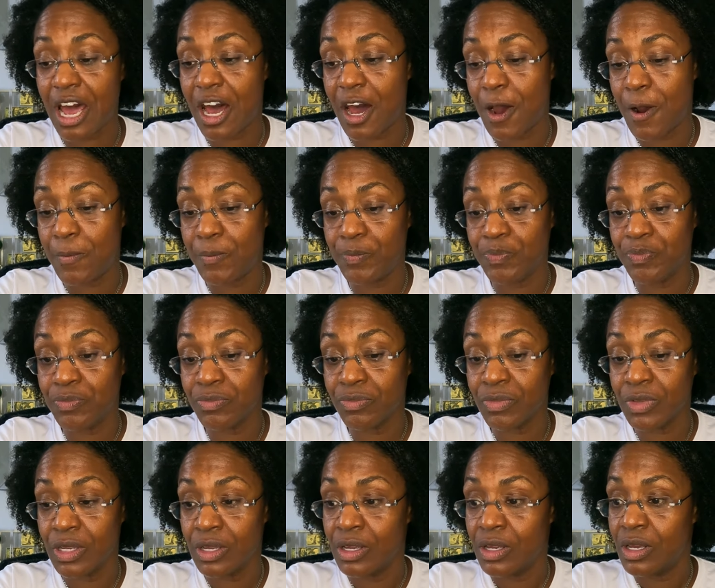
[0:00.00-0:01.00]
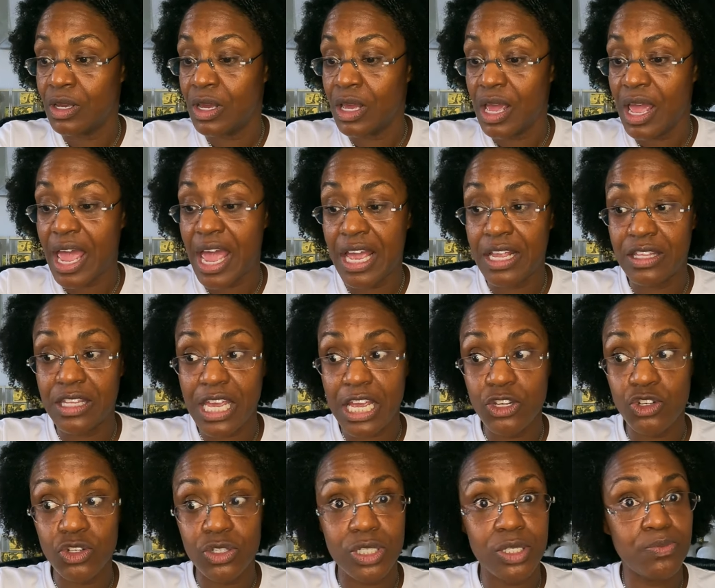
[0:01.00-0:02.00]
Um, and
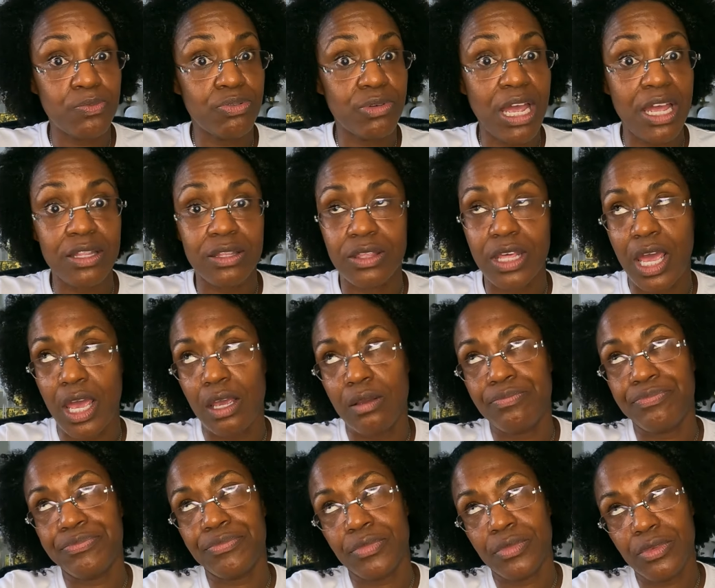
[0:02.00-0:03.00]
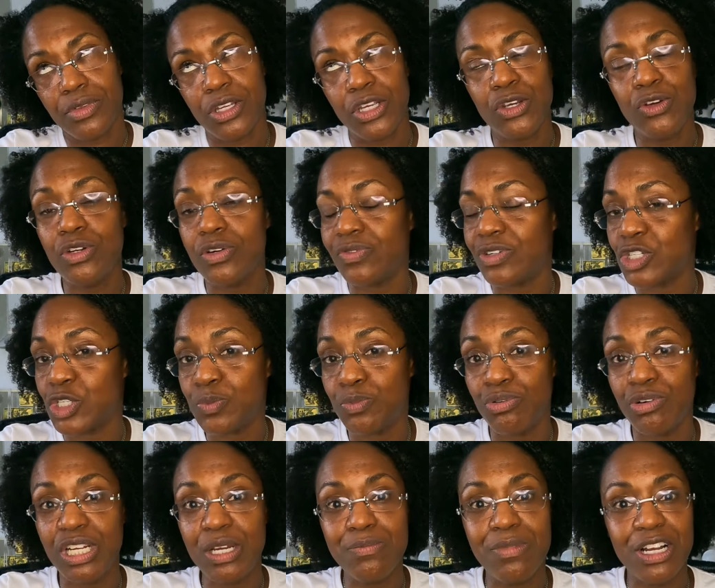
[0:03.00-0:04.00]
they just, and they, the universe
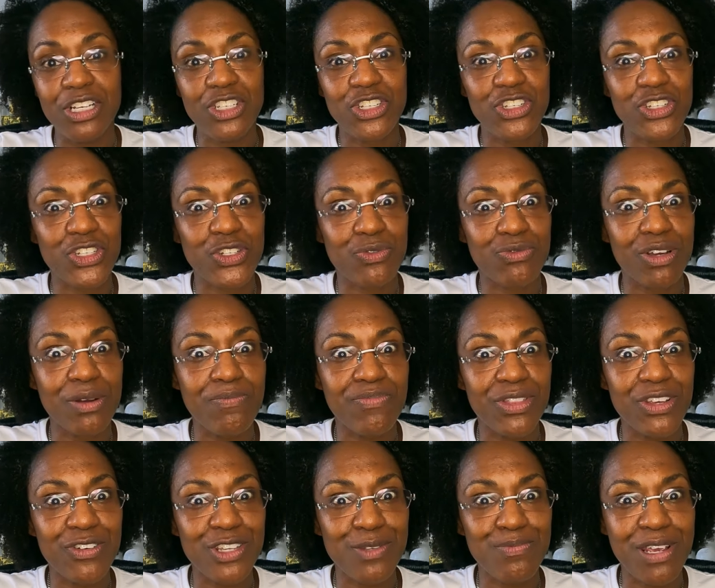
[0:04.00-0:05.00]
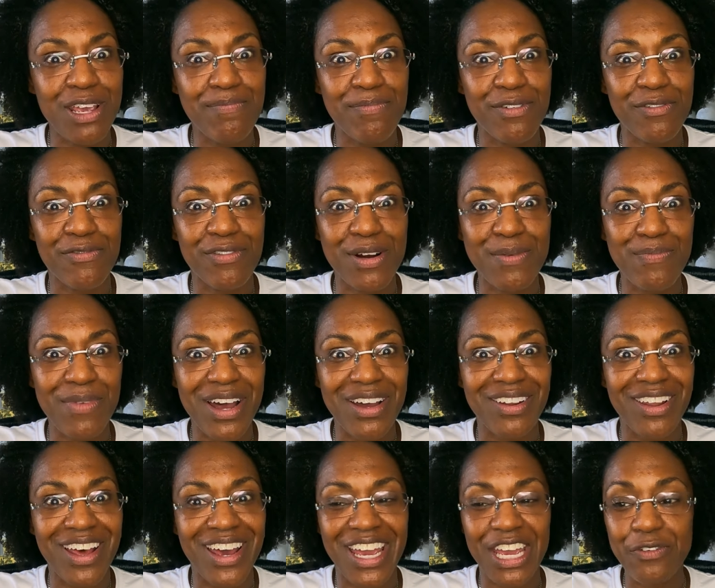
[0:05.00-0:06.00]
pretty much just ripped those people from
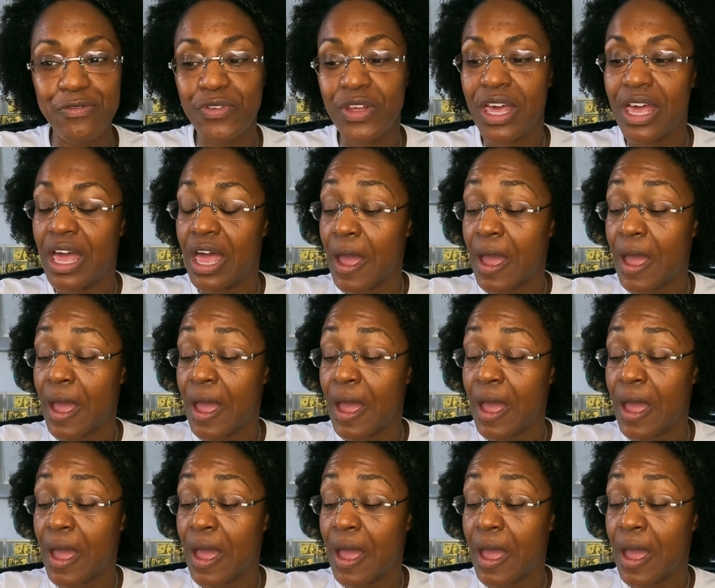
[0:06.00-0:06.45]
my life